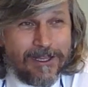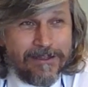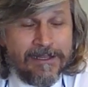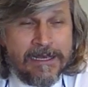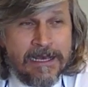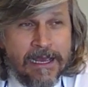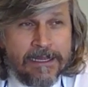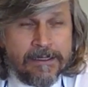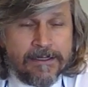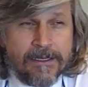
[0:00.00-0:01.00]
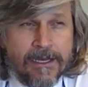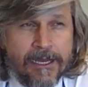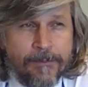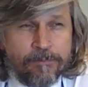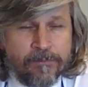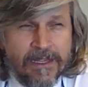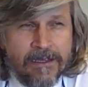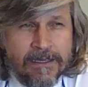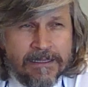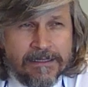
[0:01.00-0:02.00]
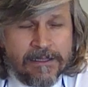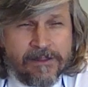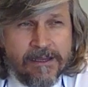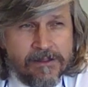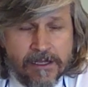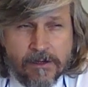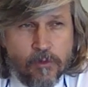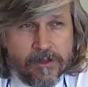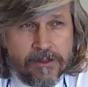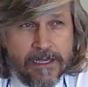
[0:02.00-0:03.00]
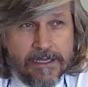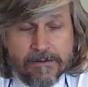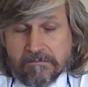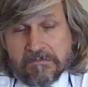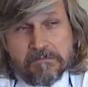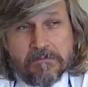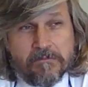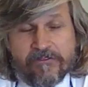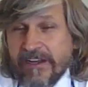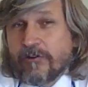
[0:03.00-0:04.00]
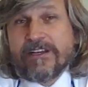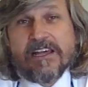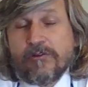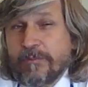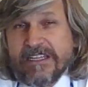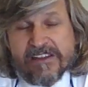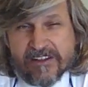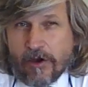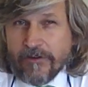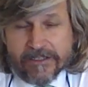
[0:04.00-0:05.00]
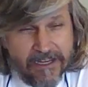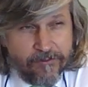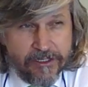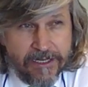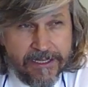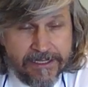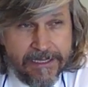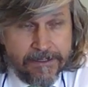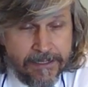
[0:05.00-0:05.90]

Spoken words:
And the thing, as I was saying, Fair Trade has to be discovered every day again.